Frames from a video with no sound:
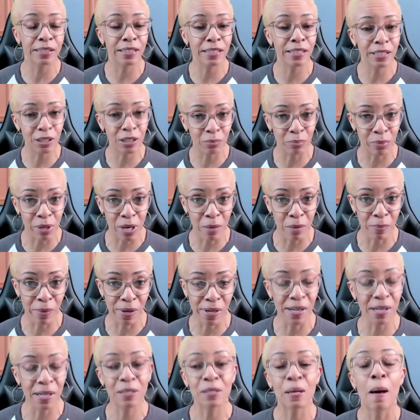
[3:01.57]
eat your
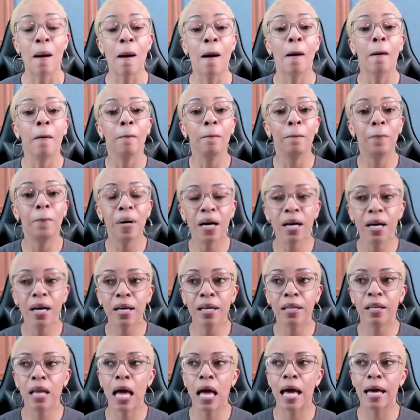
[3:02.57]
bonbons.
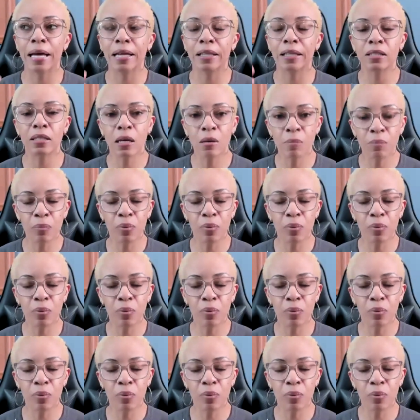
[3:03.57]
But at some